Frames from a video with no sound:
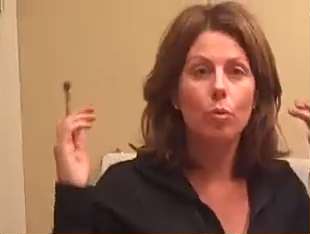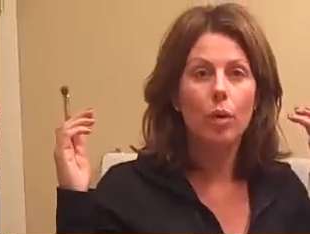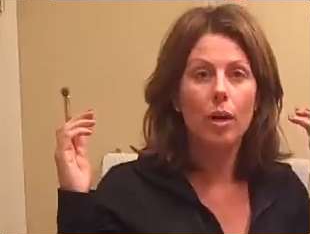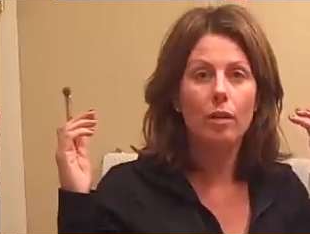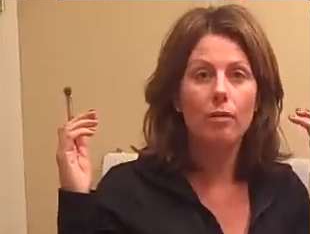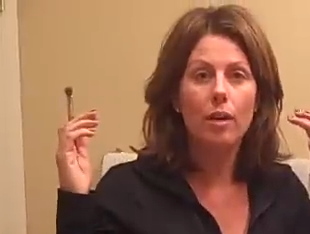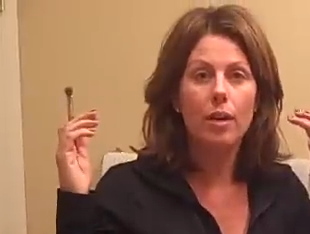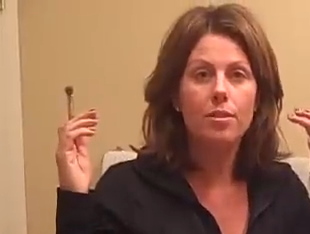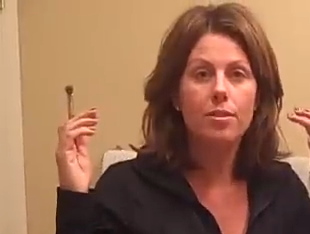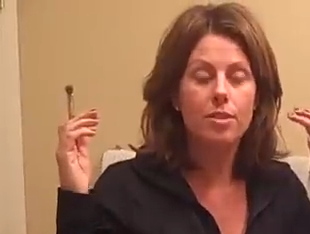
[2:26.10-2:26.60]
Well
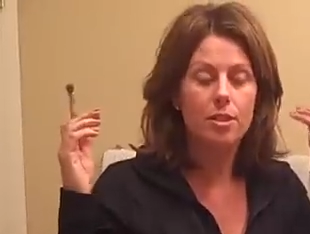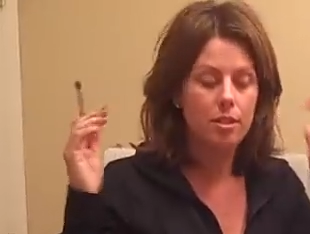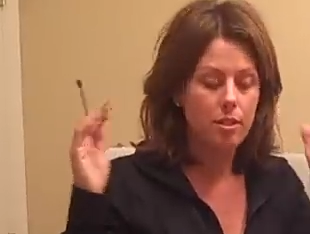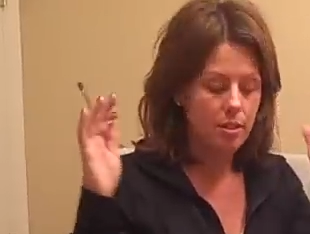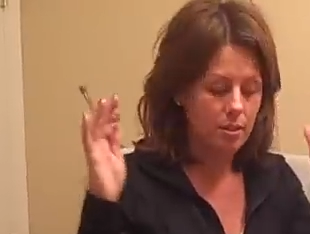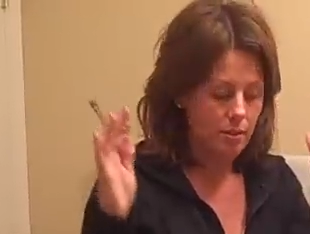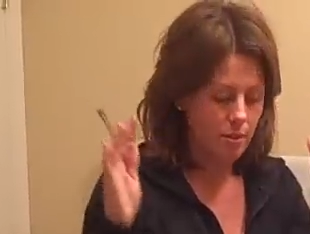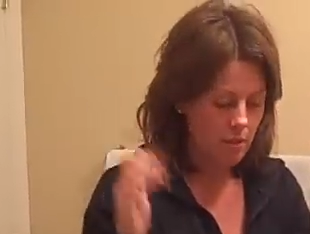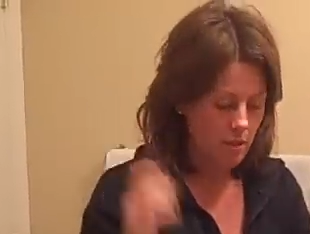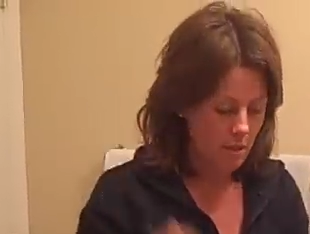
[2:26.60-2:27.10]
Rested.
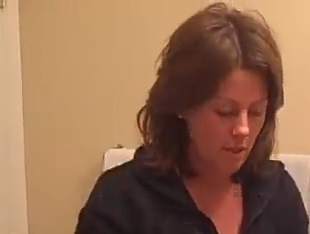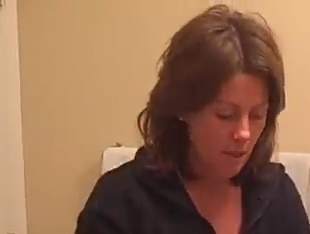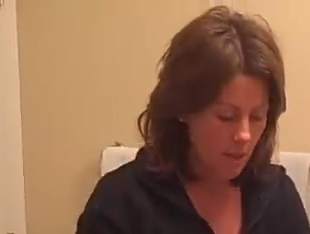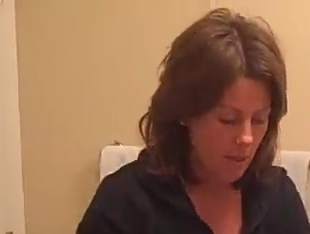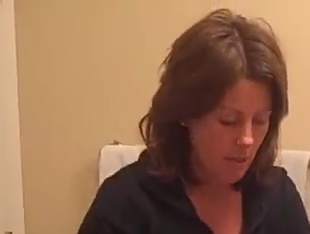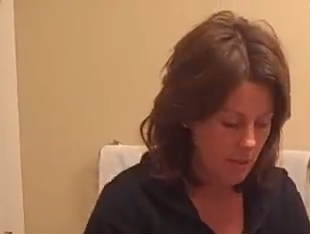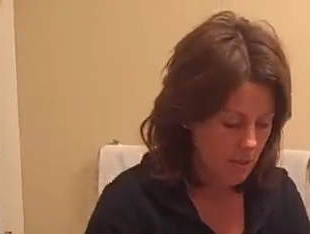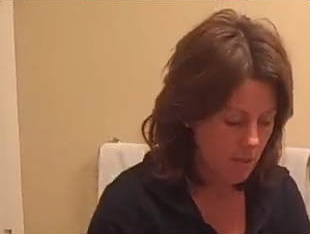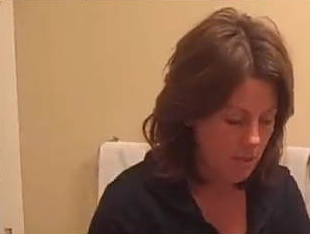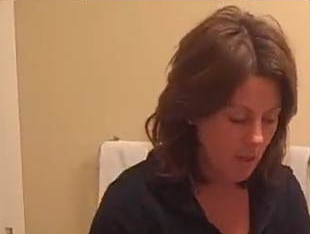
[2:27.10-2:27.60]

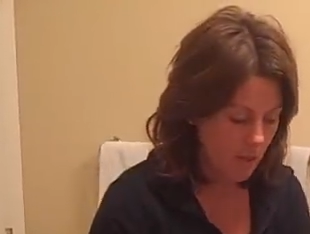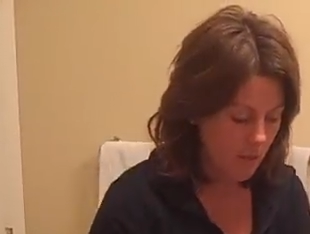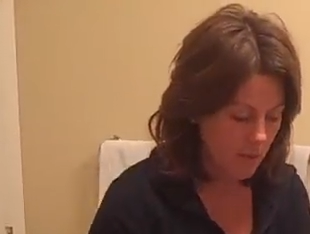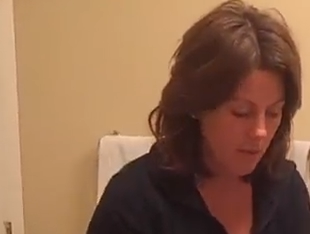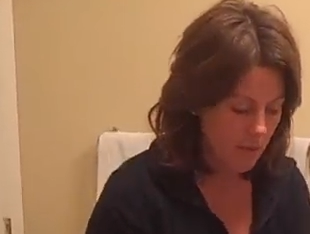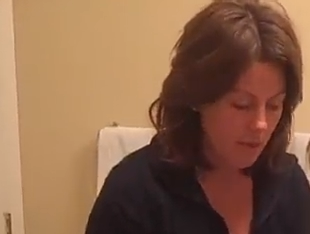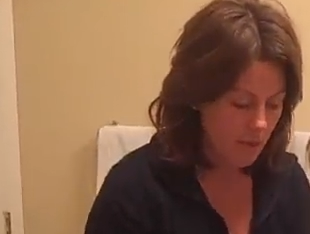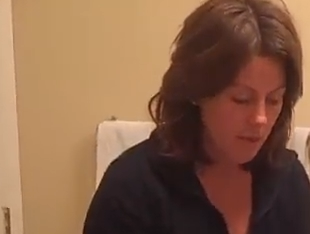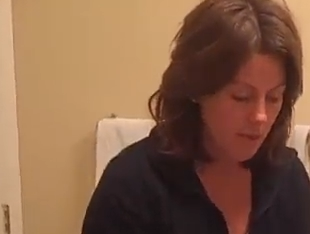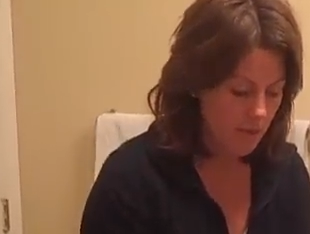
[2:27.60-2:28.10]
So
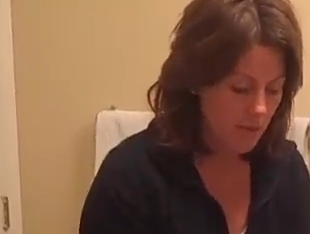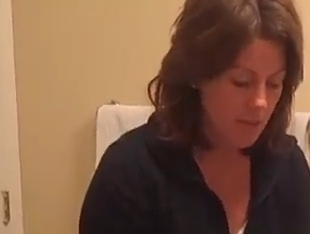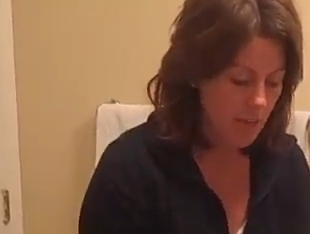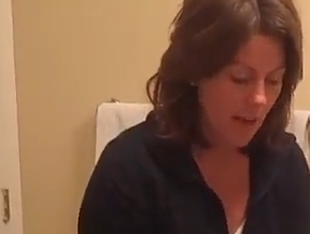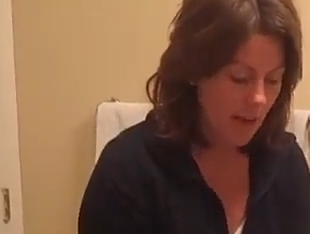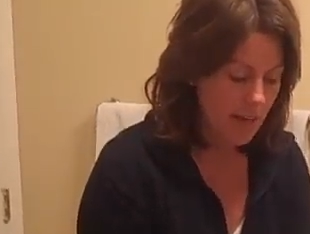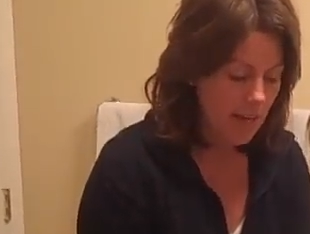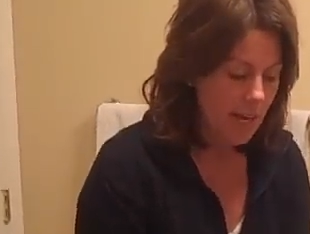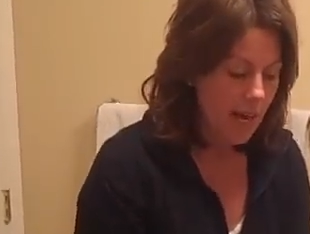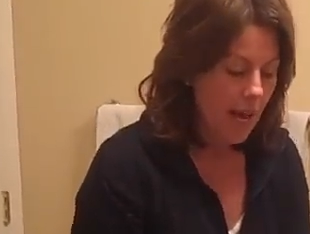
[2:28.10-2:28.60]
there's
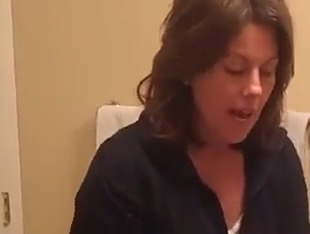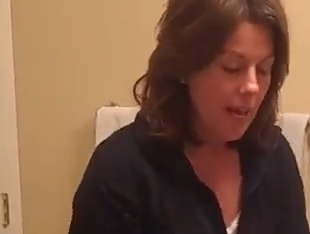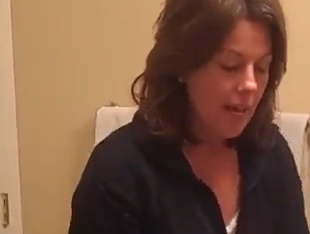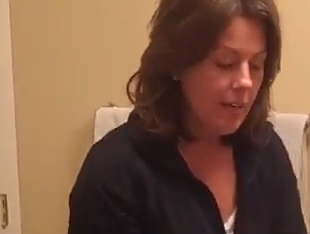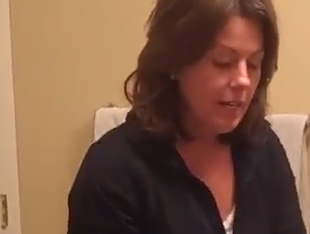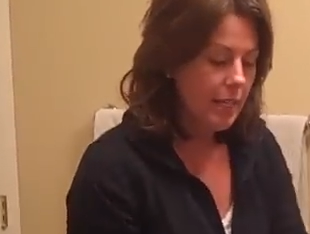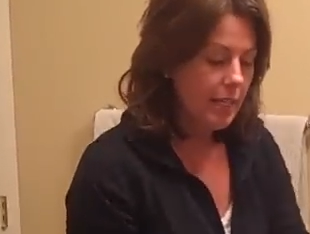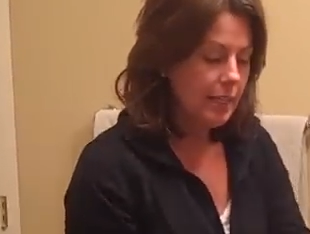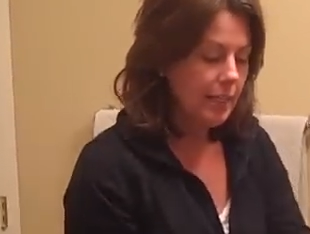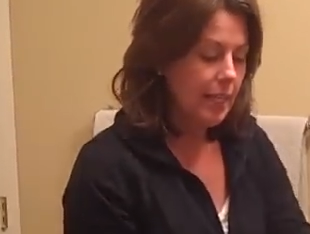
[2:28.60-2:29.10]
that.
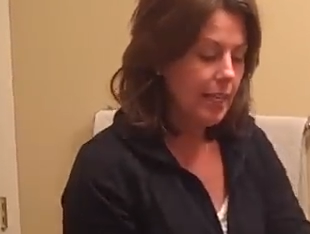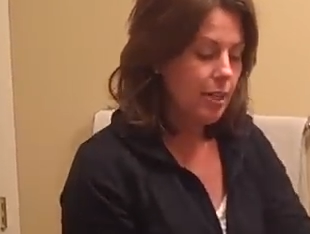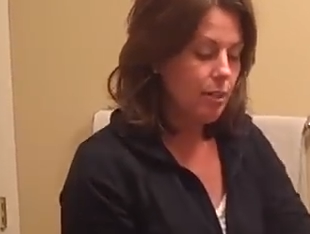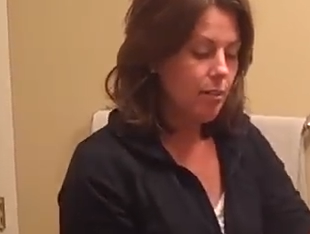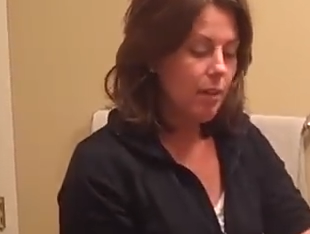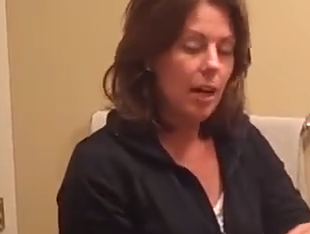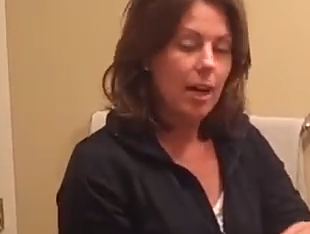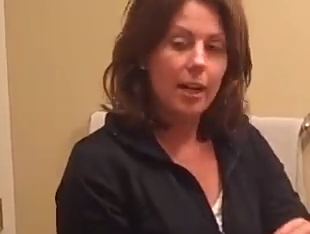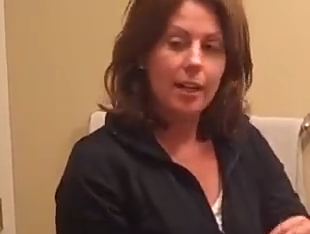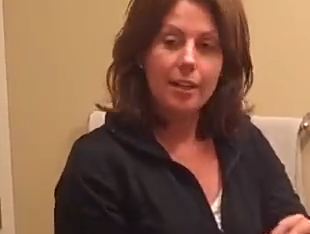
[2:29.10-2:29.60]
And
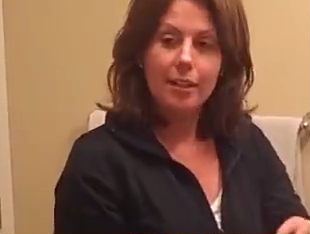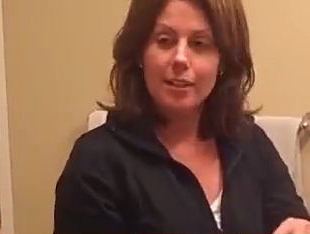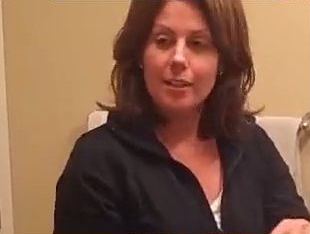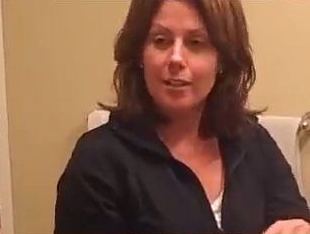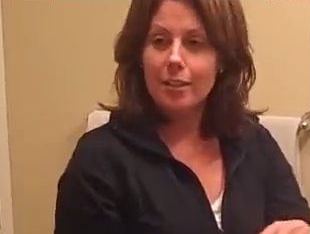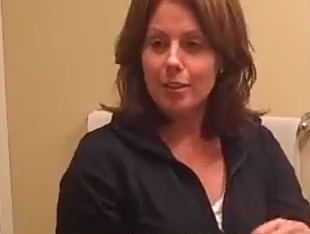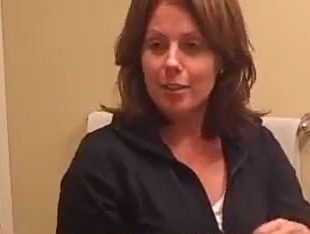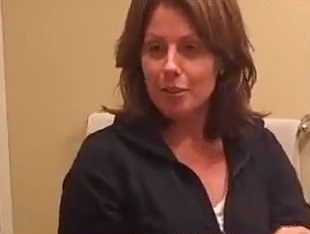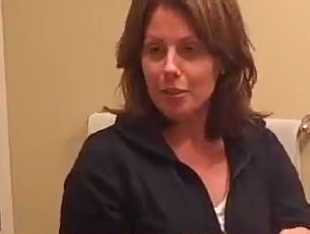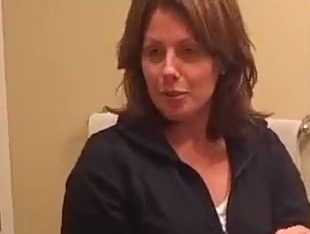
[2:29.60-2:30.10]
later on,
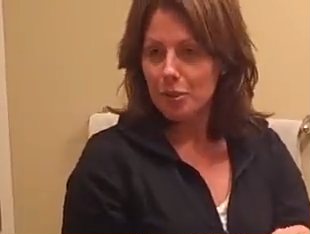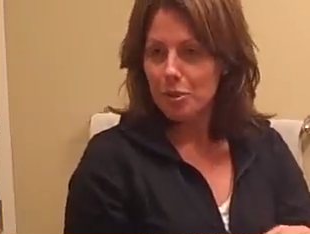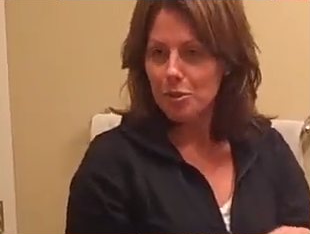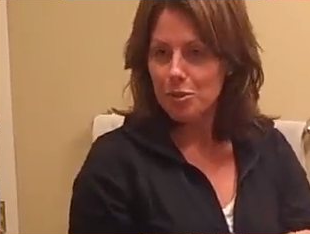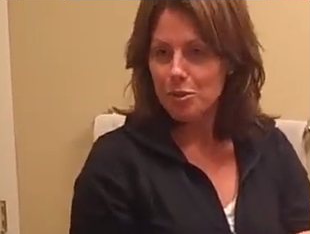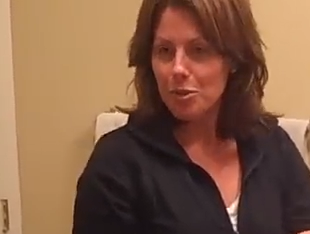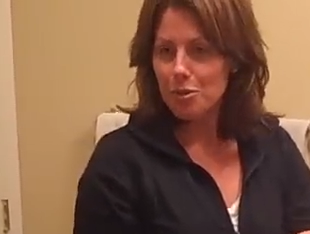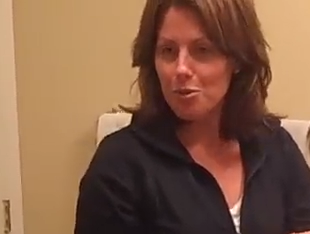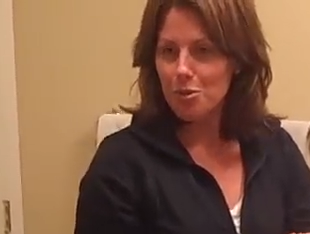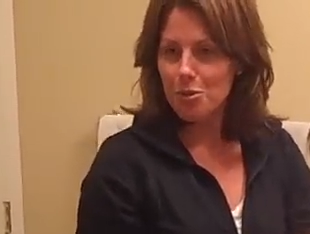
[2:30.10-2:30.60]

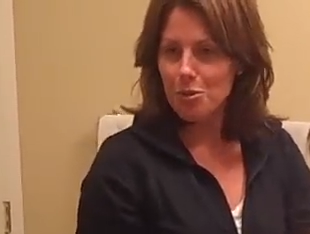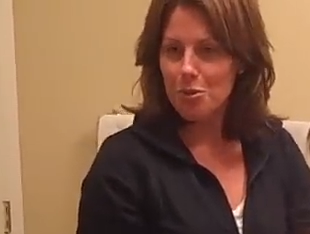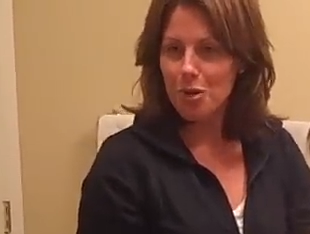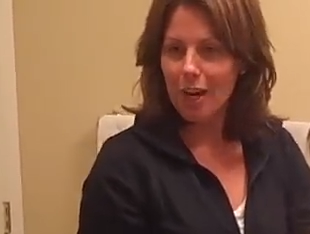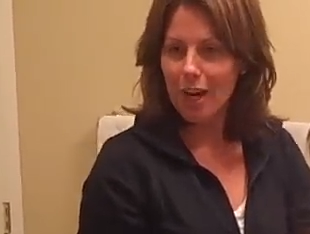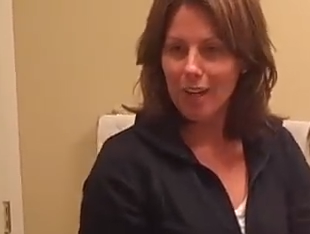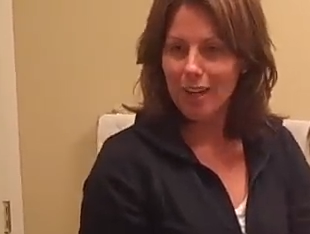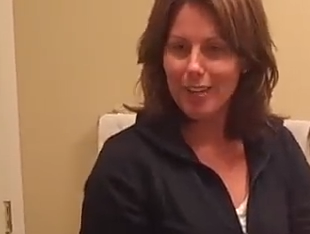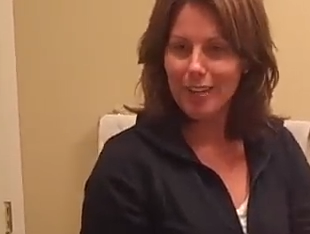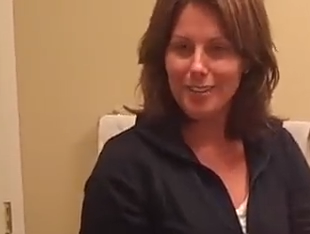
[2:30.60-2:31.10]
excuse you,
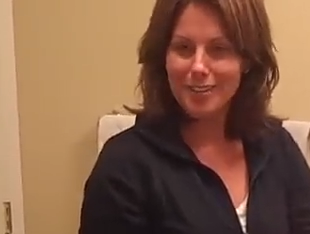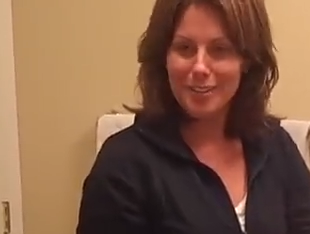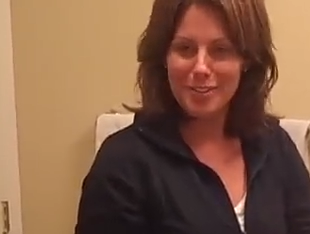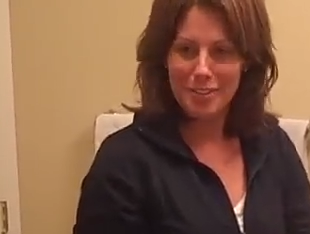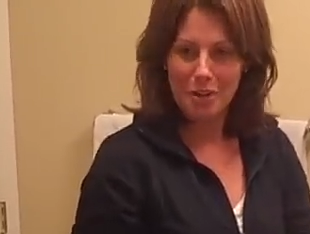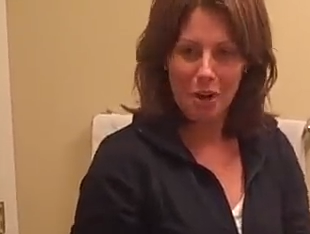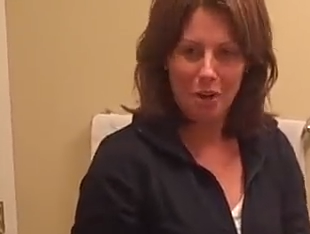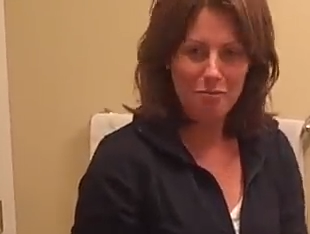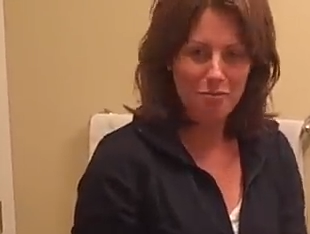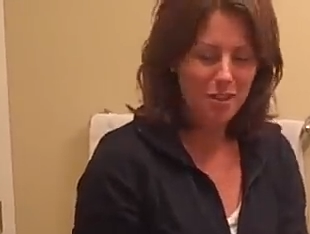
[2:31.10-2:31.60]
Kaya,
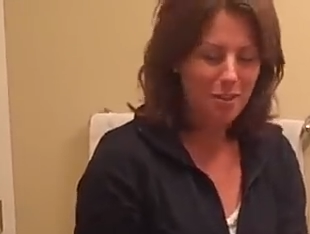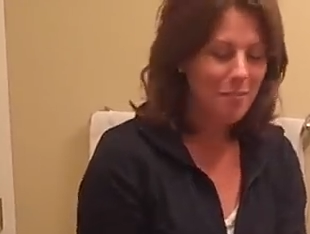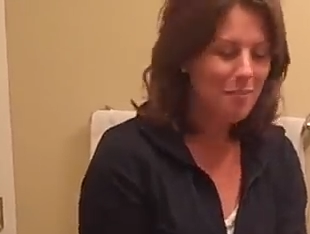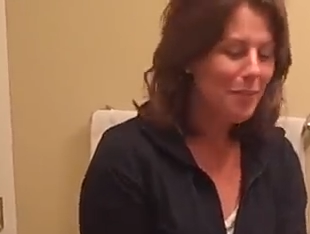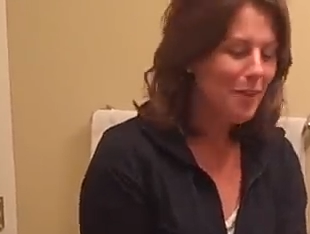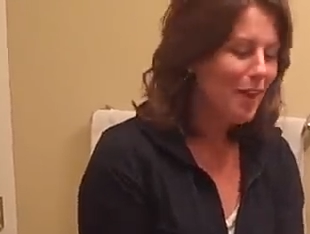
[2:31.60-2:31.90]
coughing.